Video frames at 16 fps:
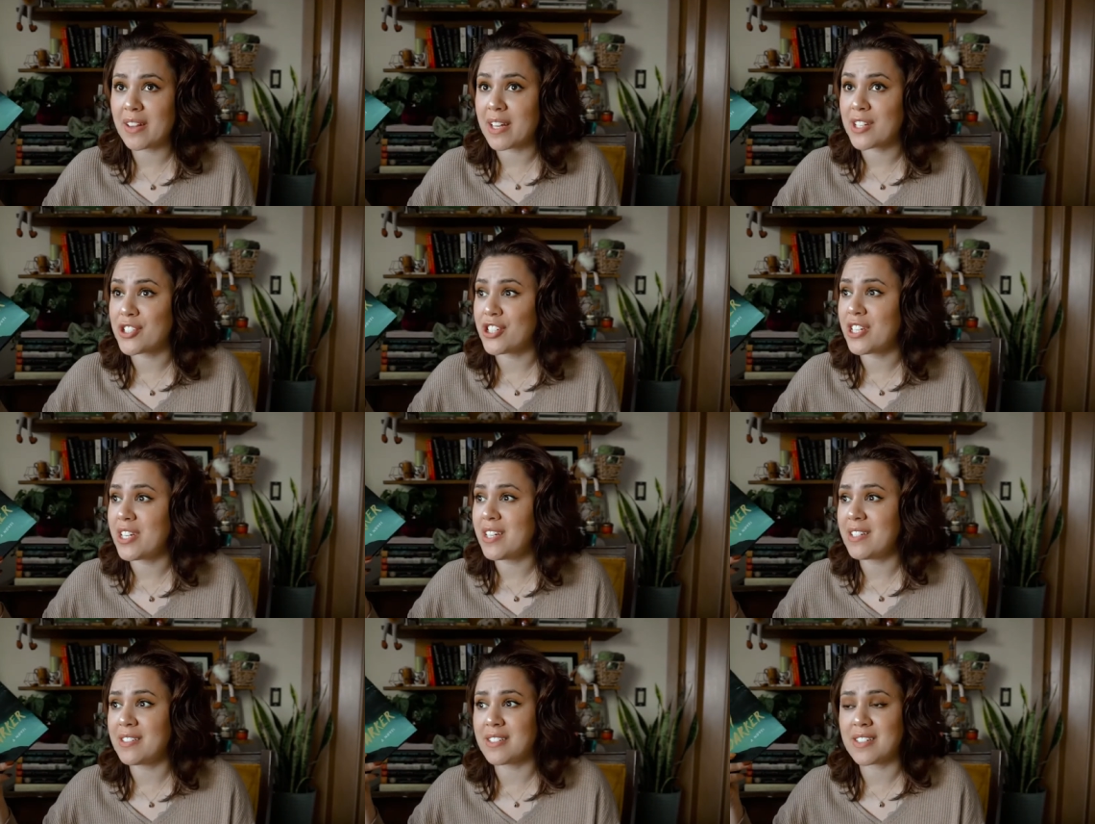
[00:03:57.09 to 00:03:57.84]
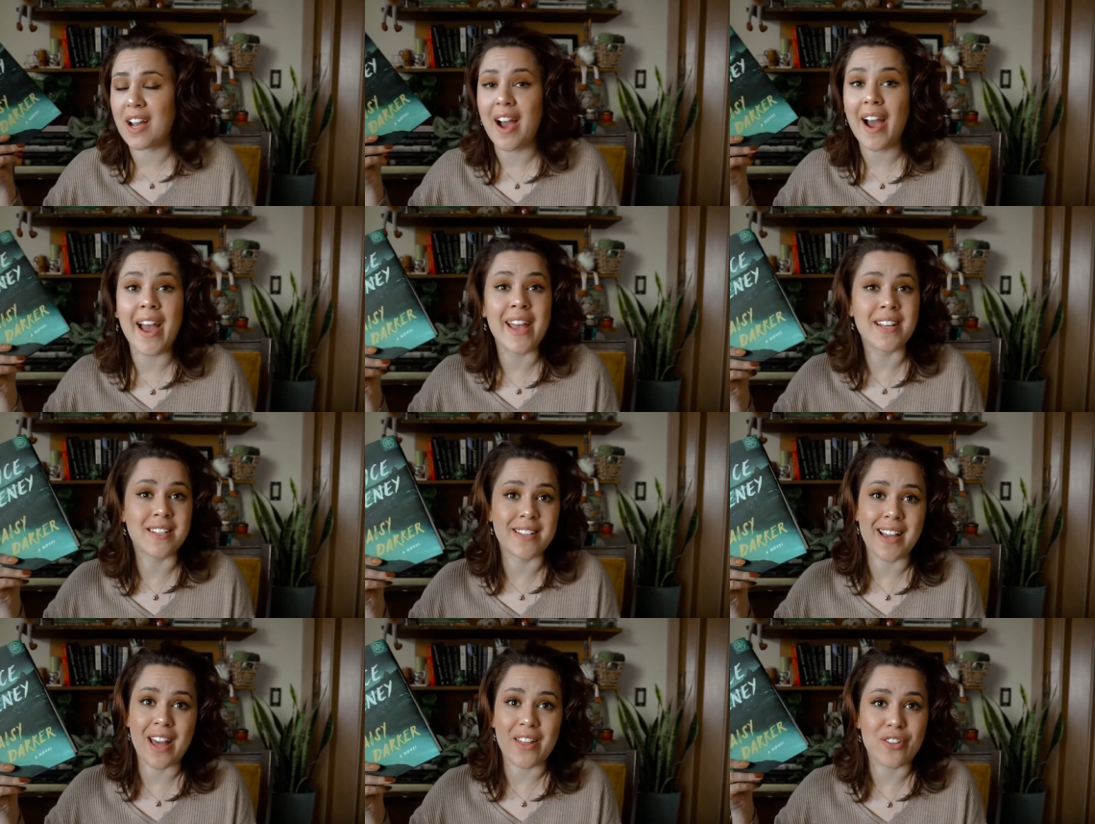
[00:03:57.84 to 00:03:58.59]
Like she's tying
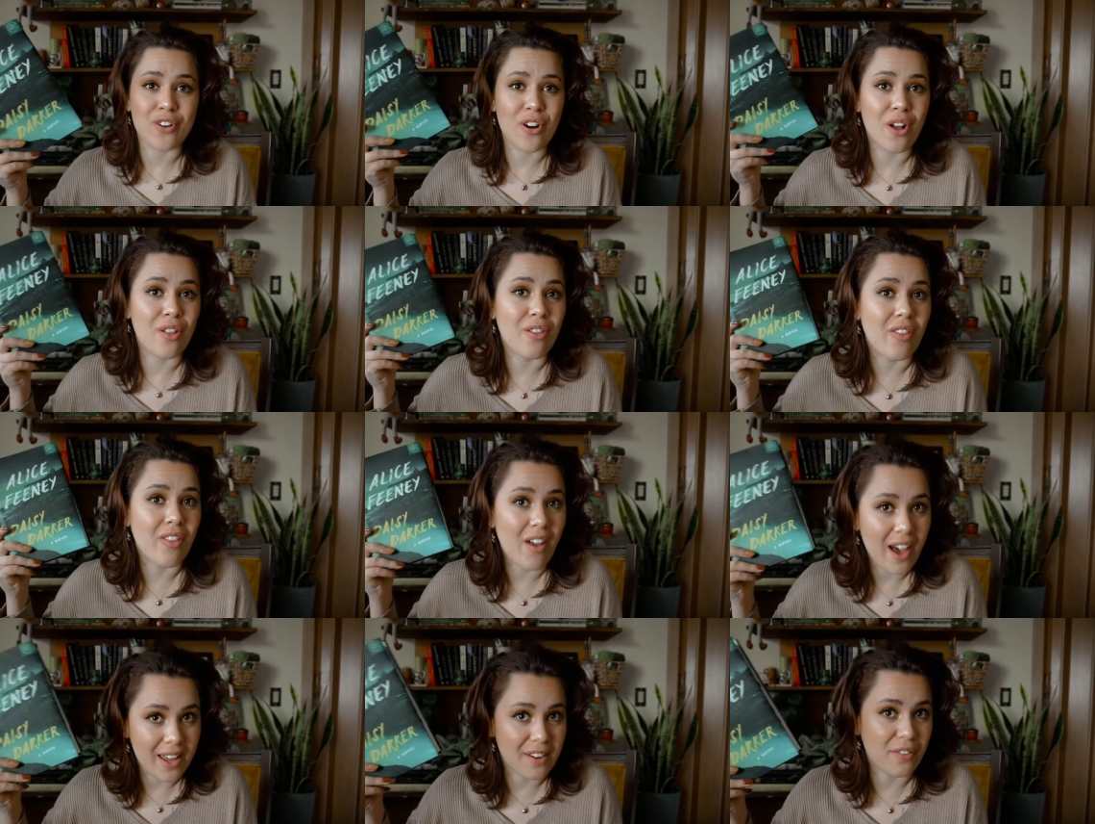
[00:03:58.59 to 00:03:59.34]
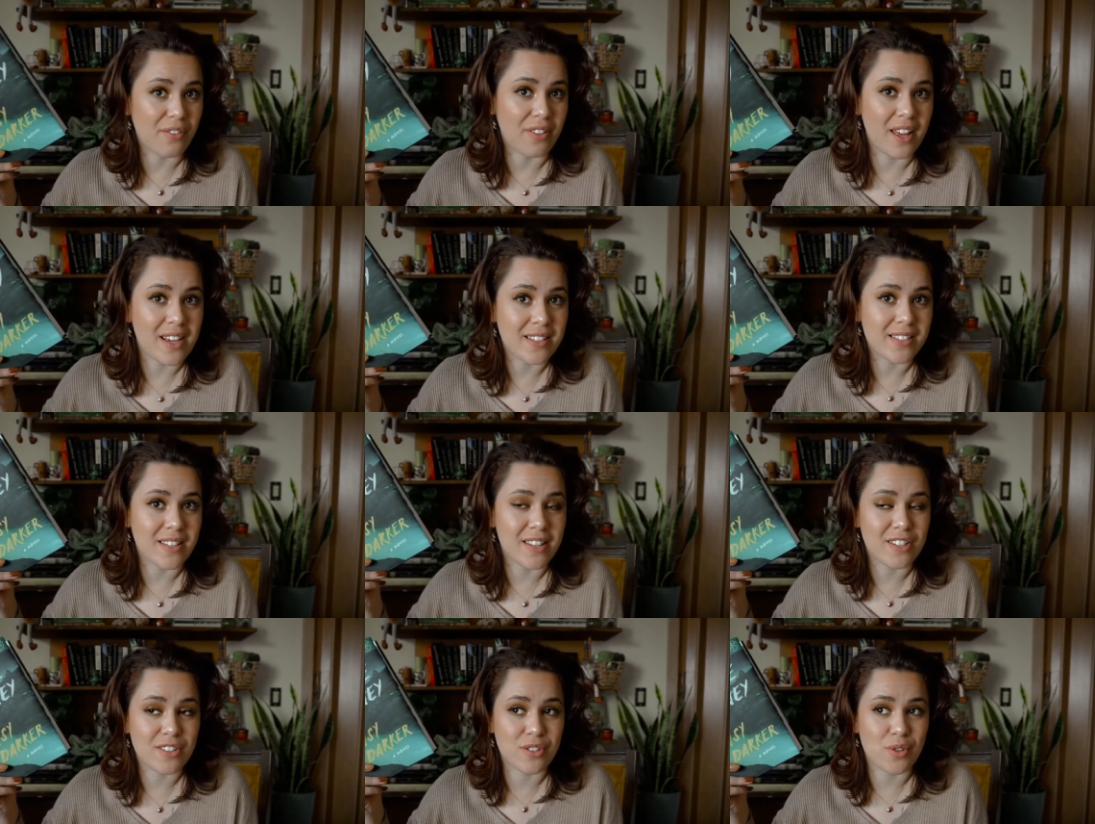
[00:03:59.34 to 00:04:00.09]
together a lot of things
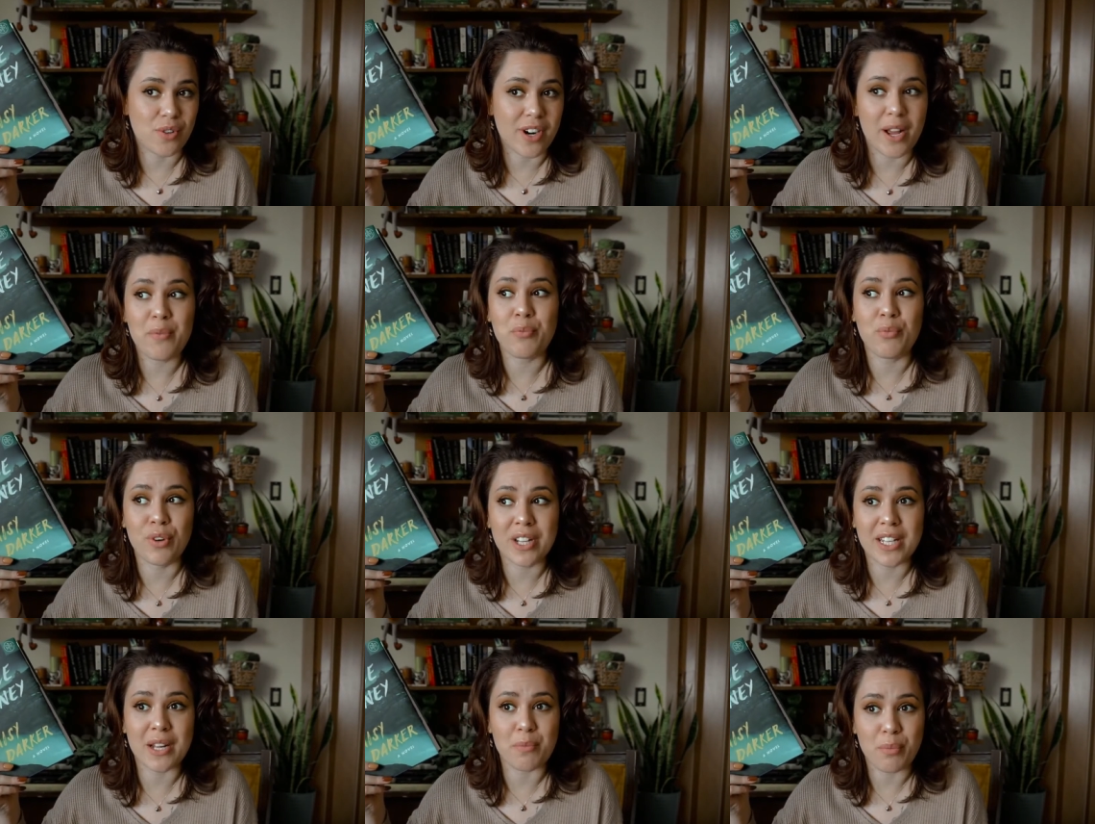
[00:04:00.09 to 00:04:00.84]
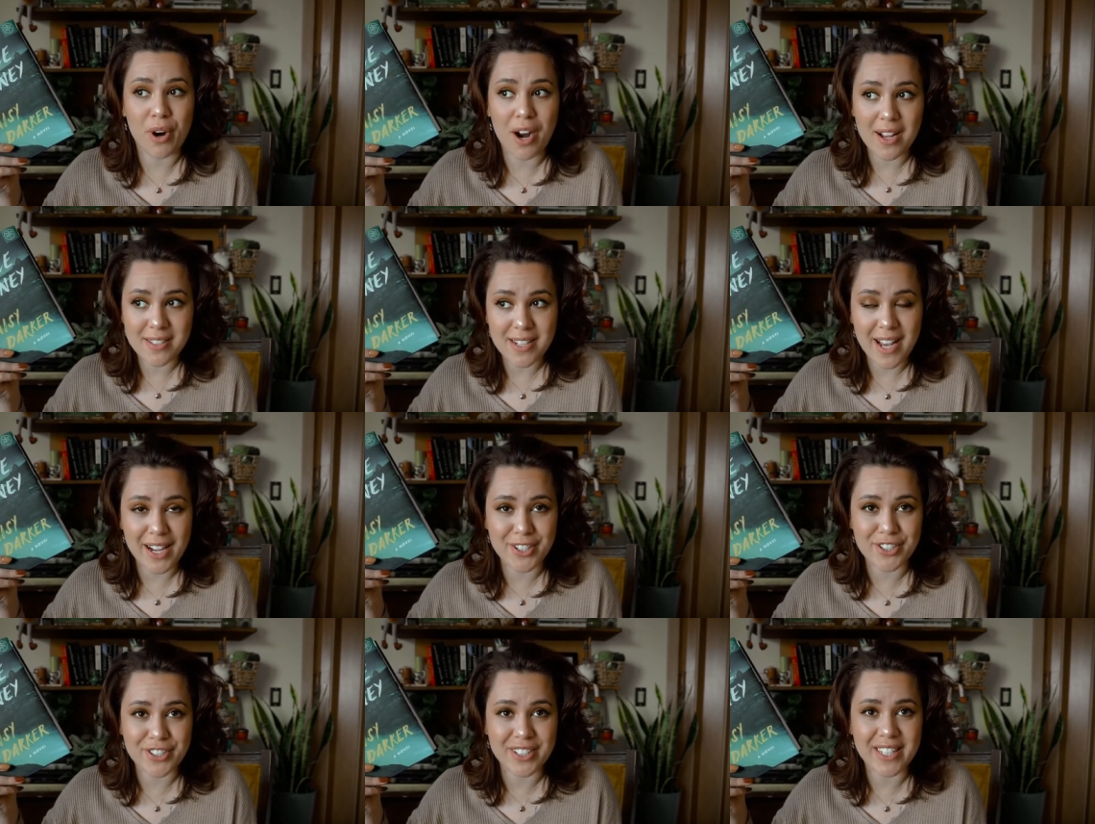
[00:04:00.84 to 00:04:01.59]
in this story. I'm really impressed
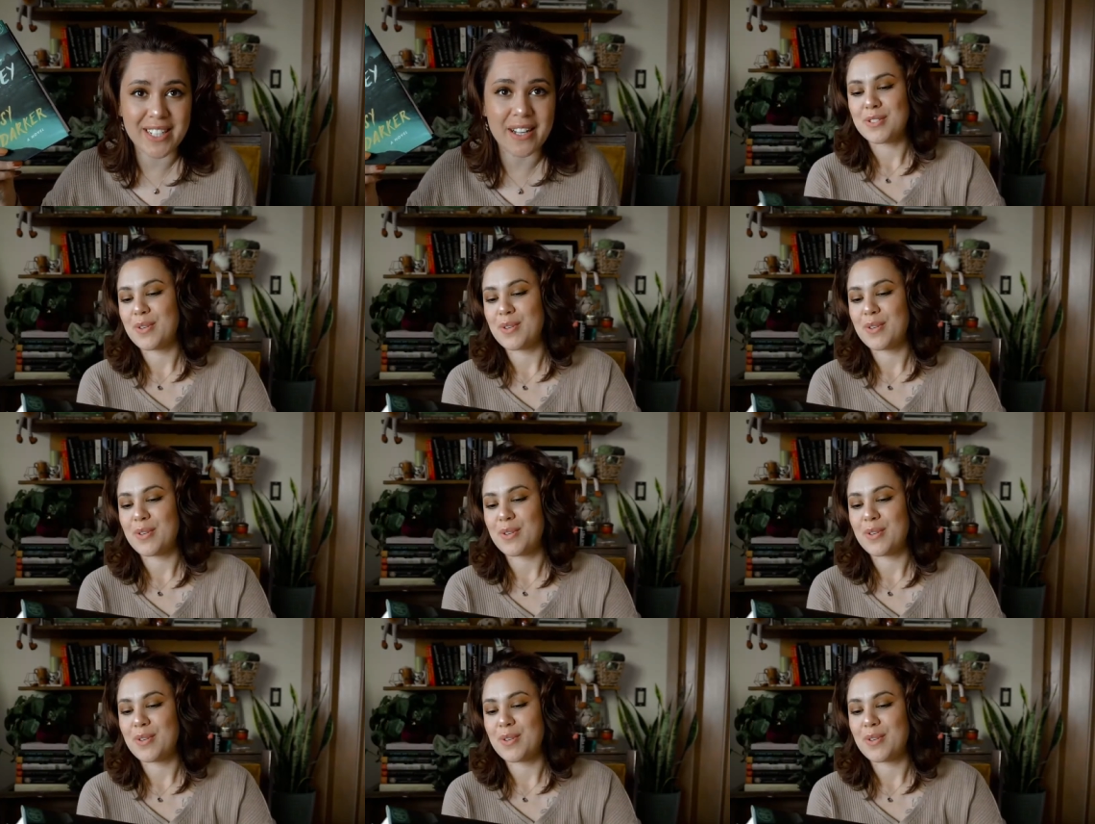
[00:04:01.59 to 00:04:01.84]
actually.